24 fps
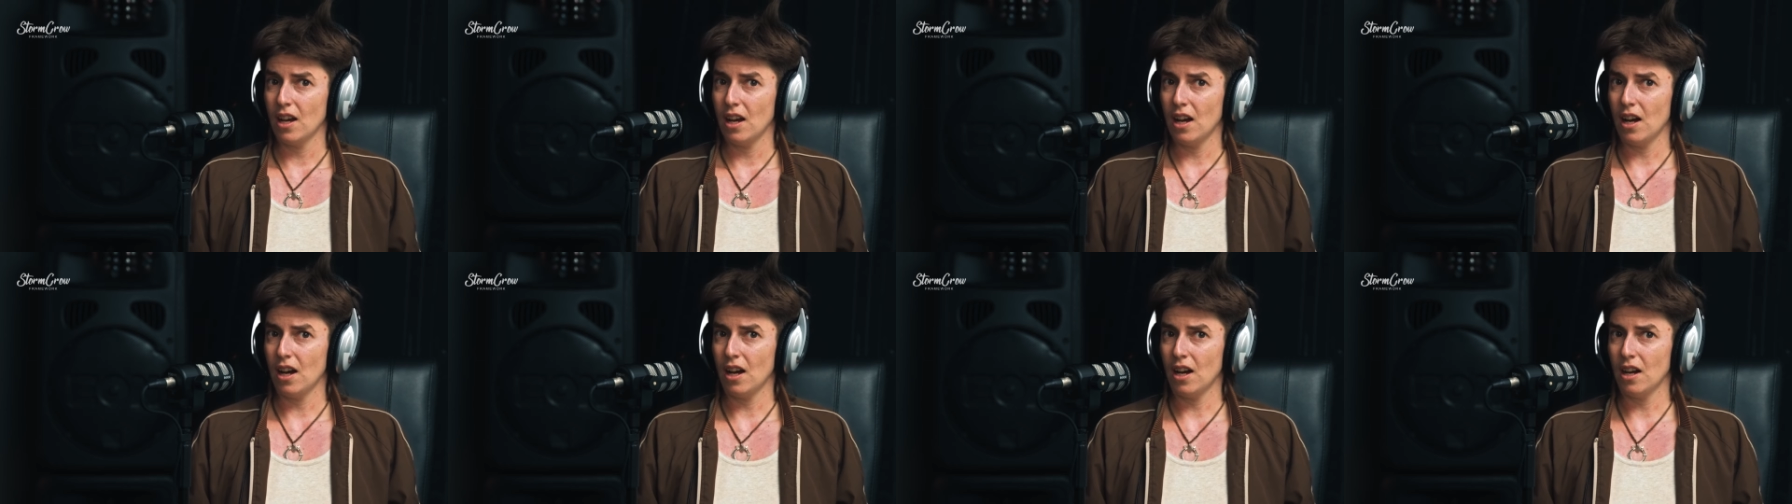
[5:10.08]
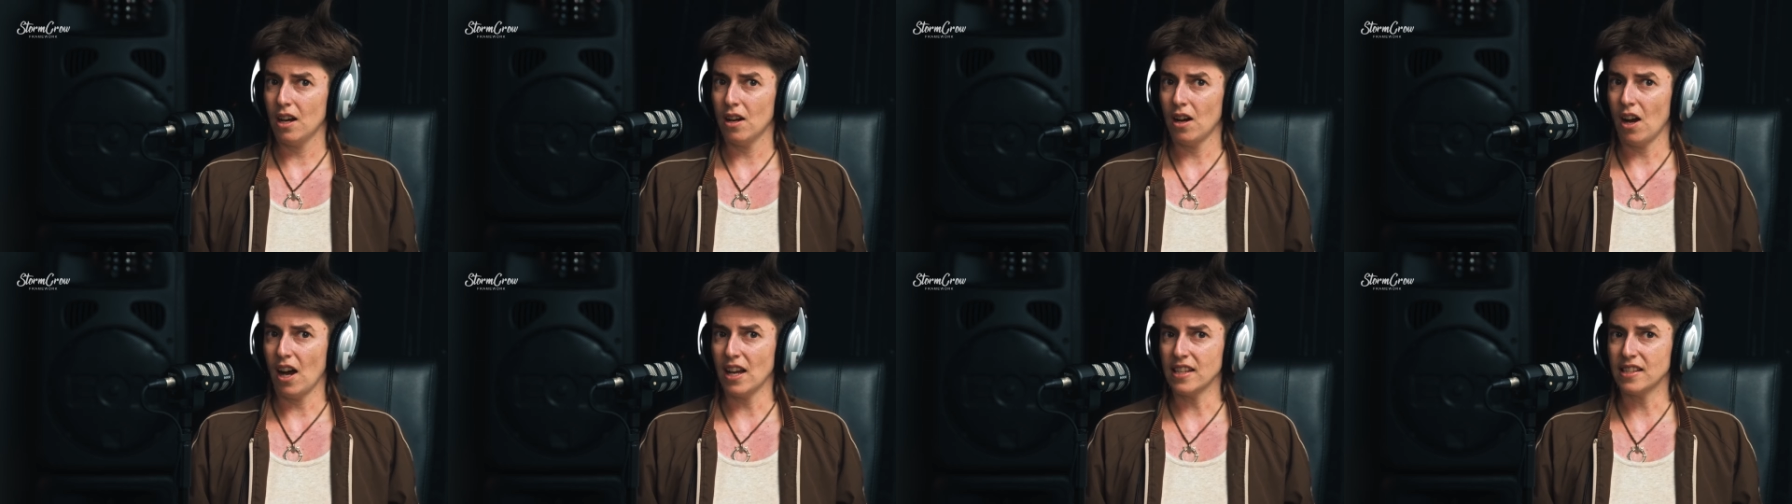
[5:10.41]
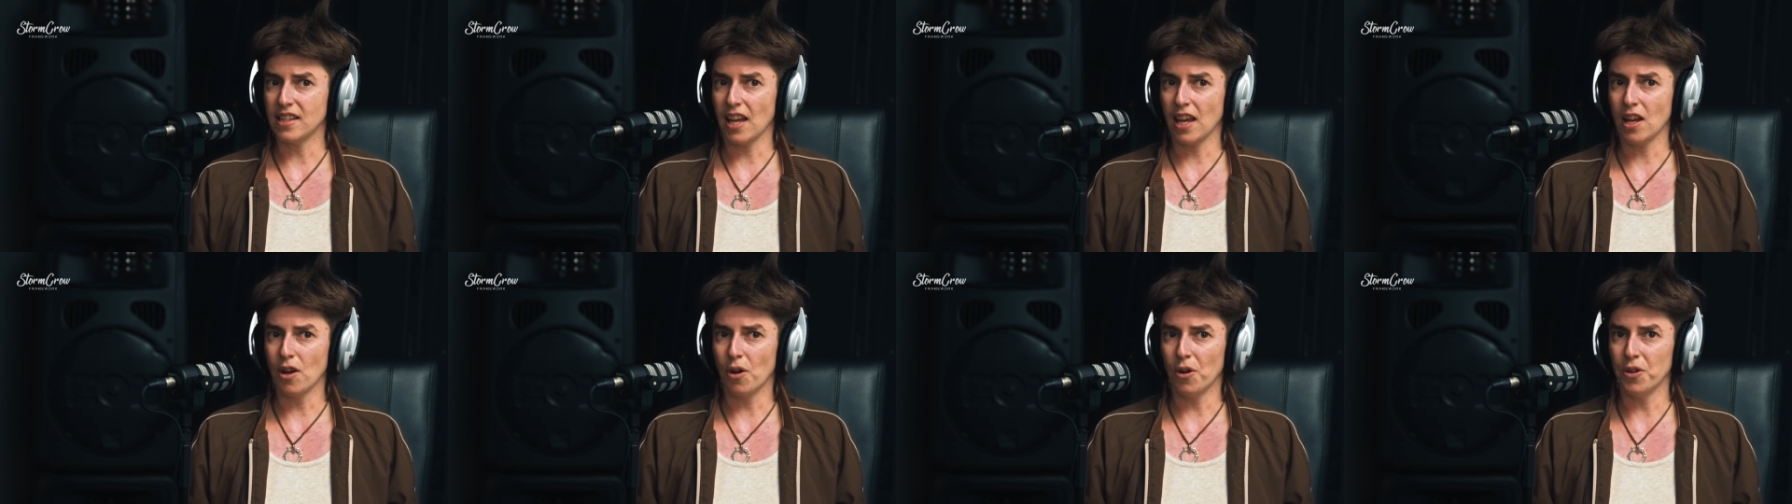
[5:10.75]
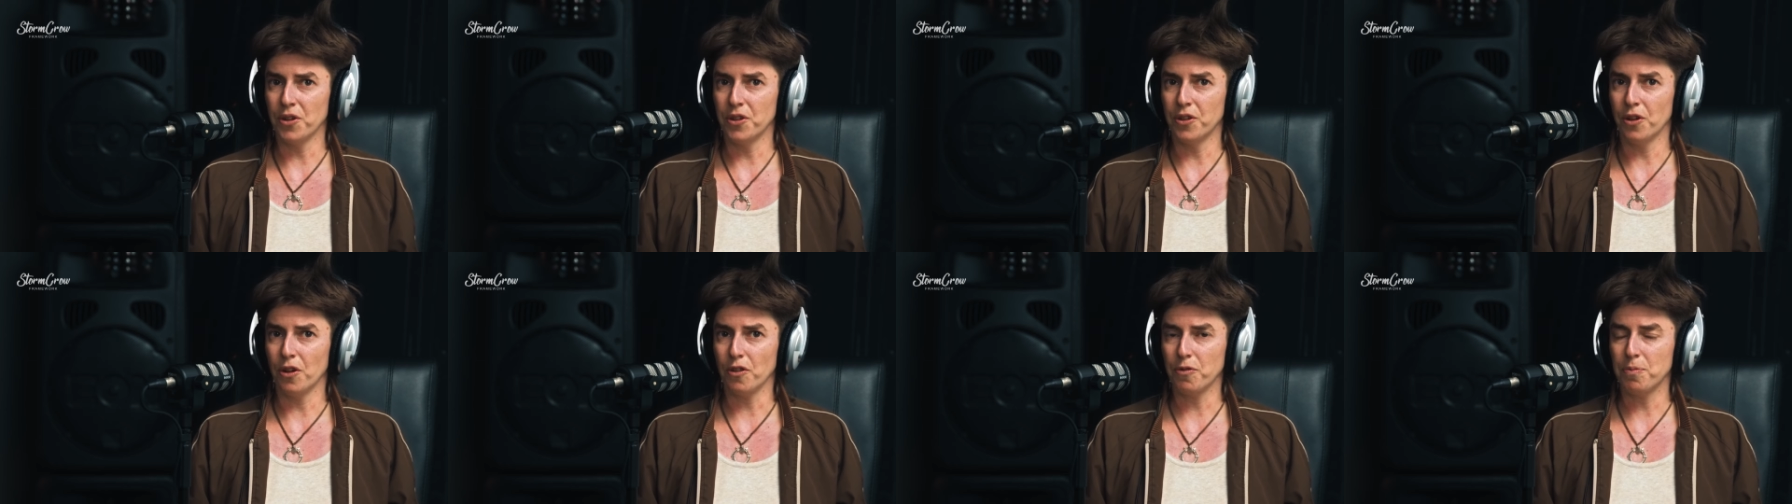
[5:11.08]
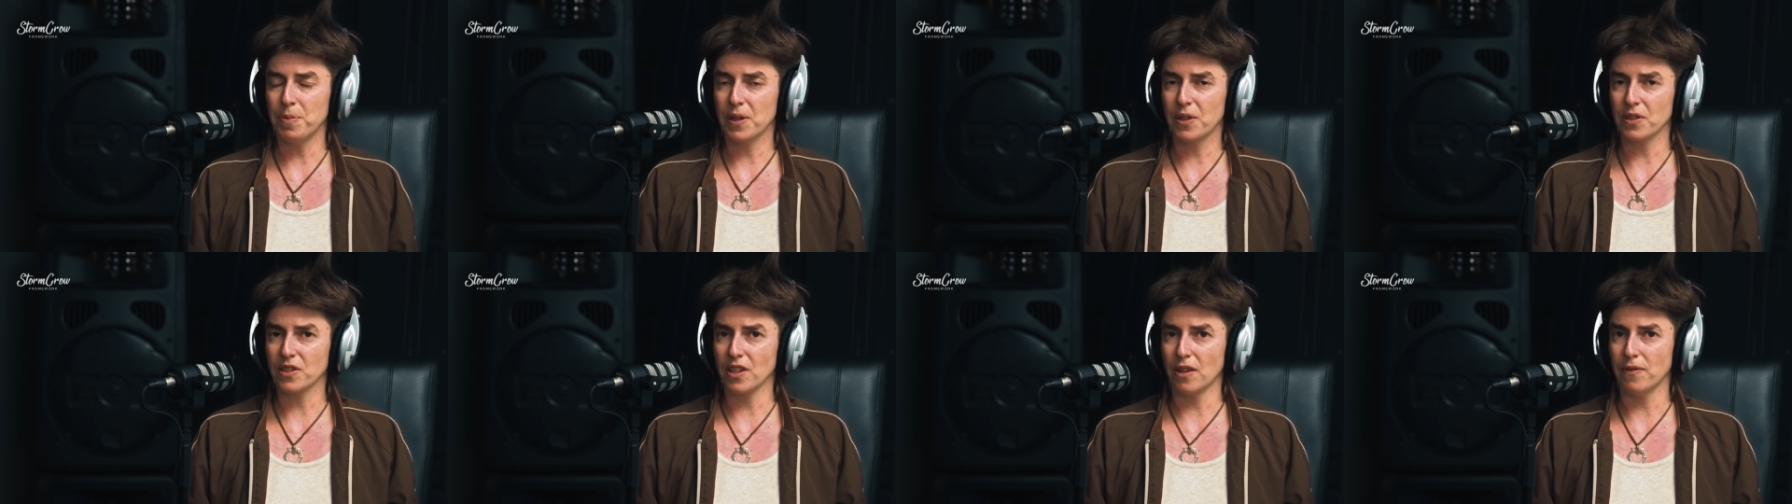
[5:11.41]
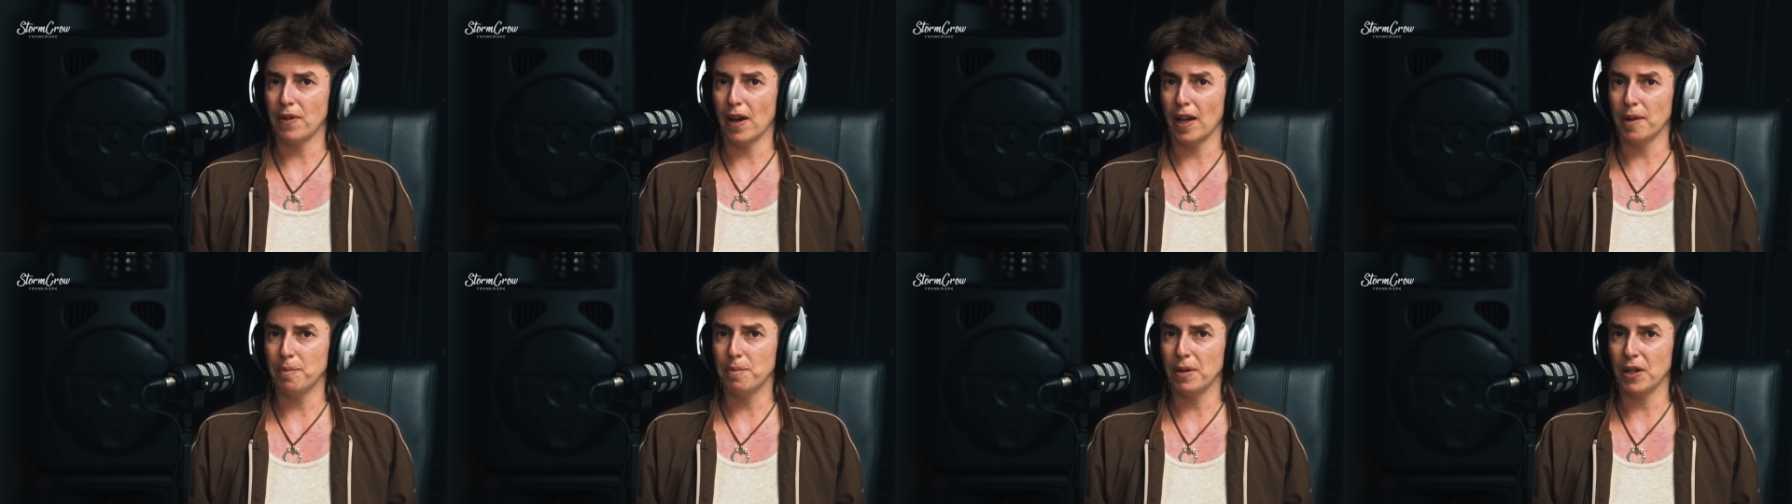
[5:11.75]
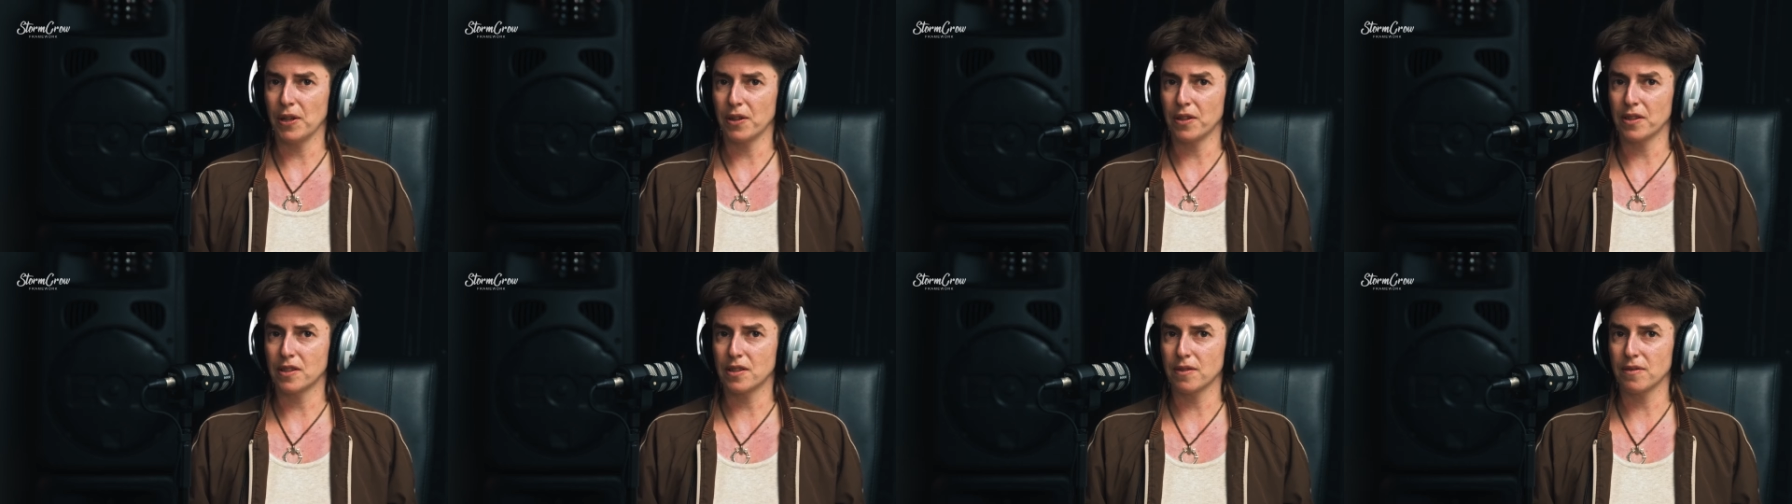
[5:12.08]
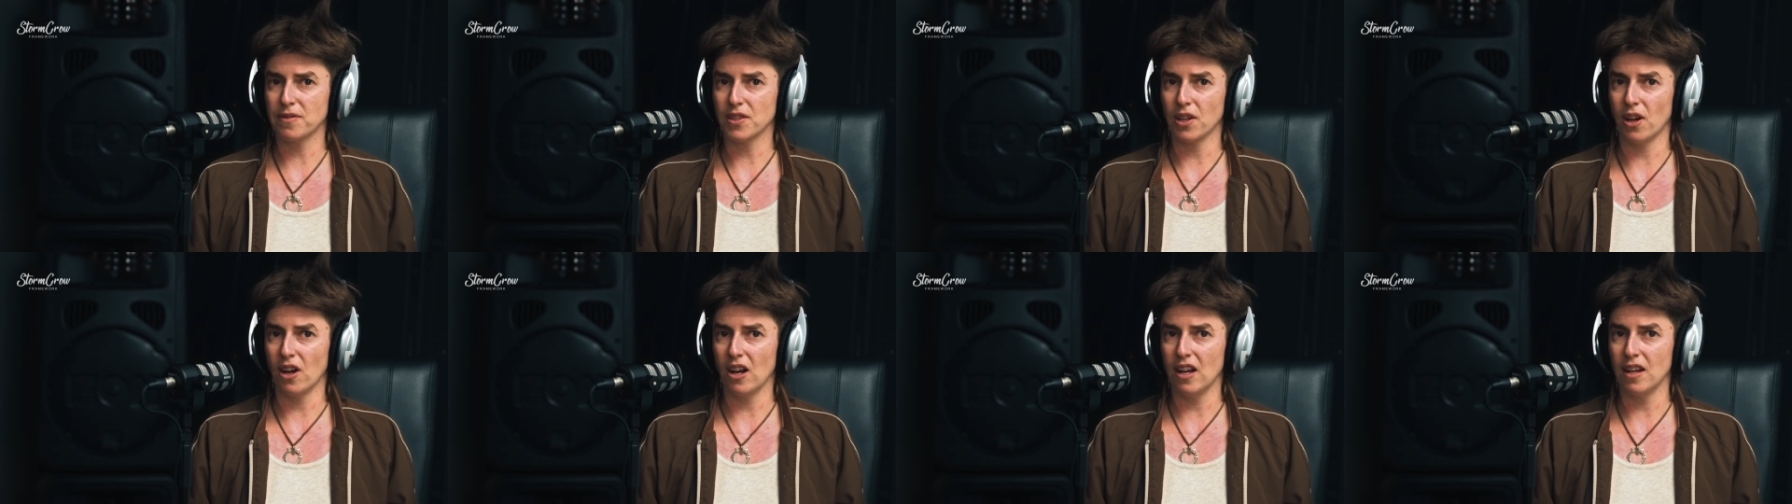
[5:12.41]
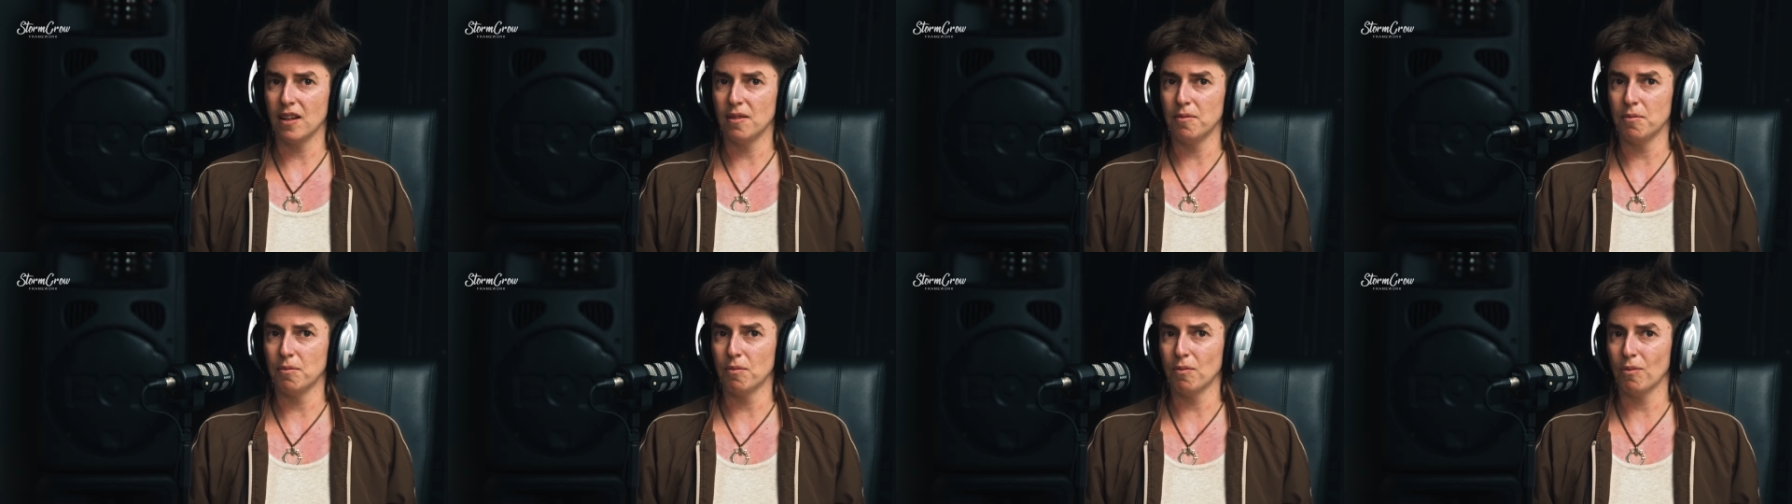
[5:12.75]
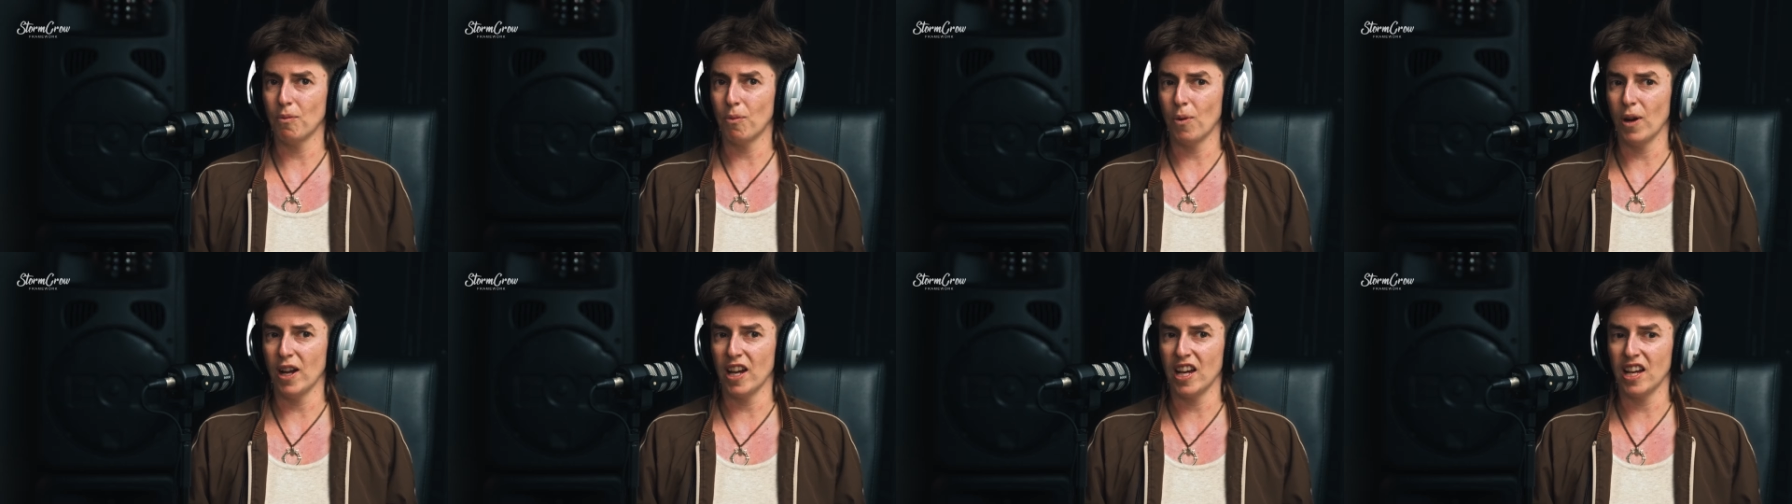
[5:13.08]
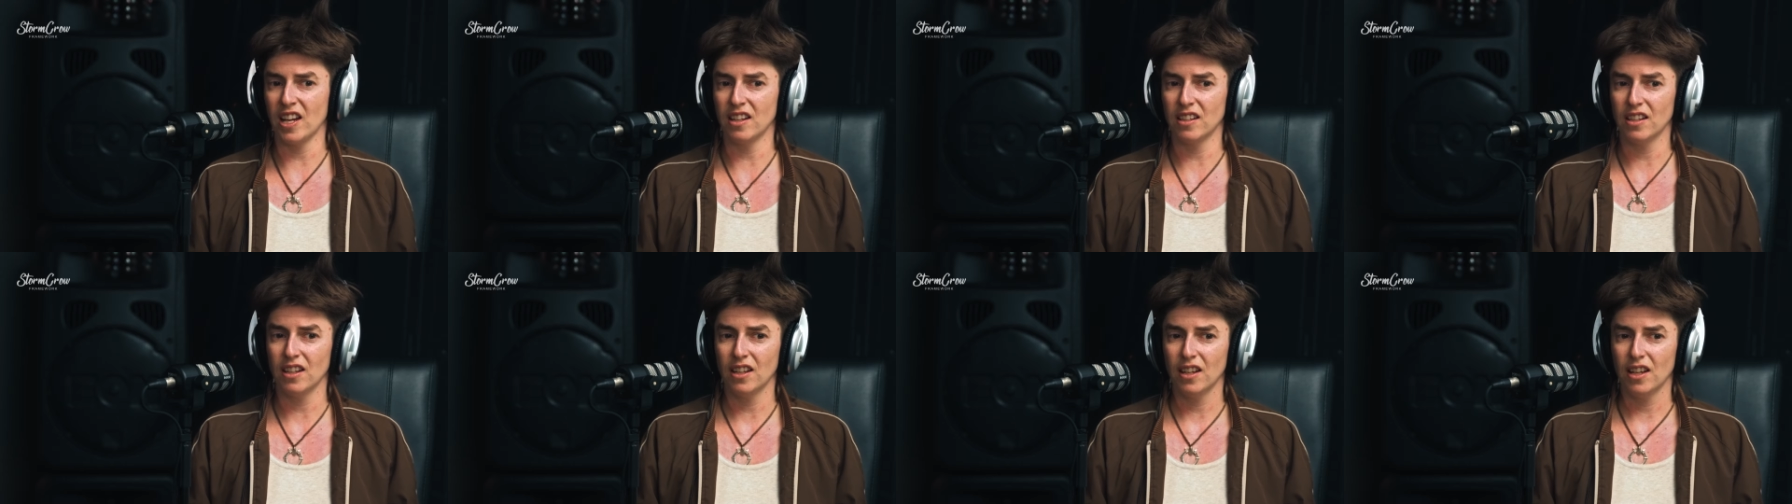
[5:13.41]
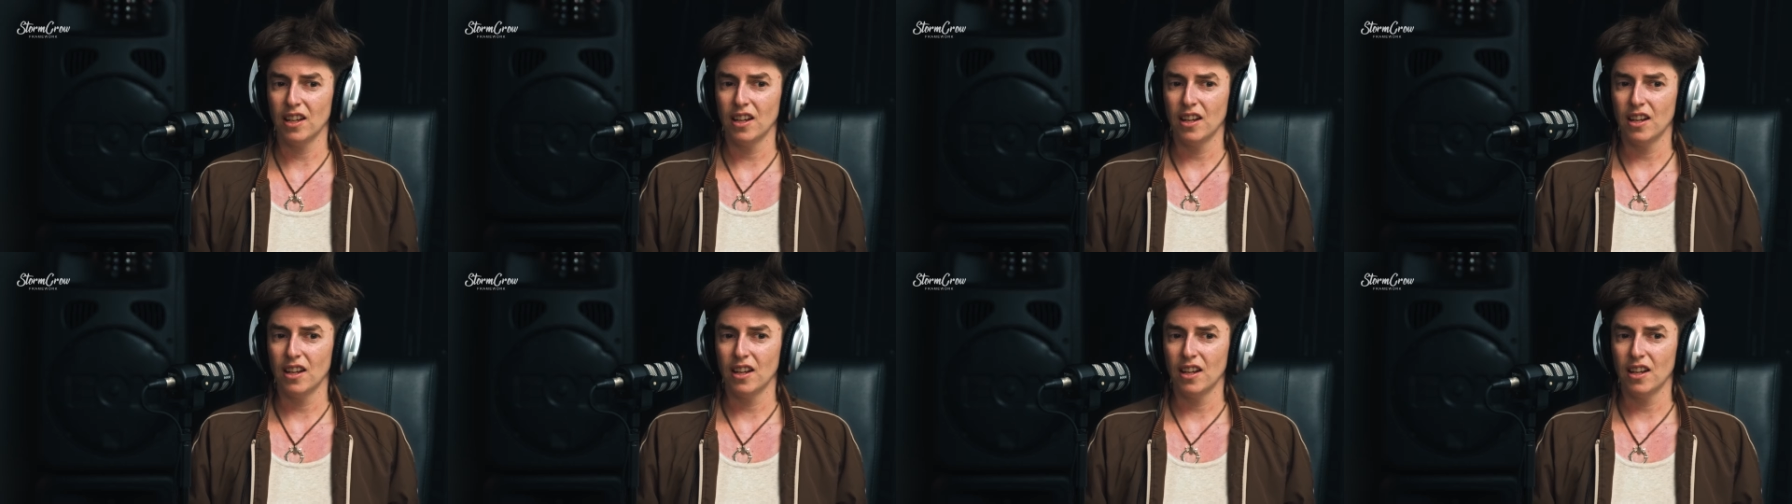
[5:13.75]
I say on and off because I've had periods of time where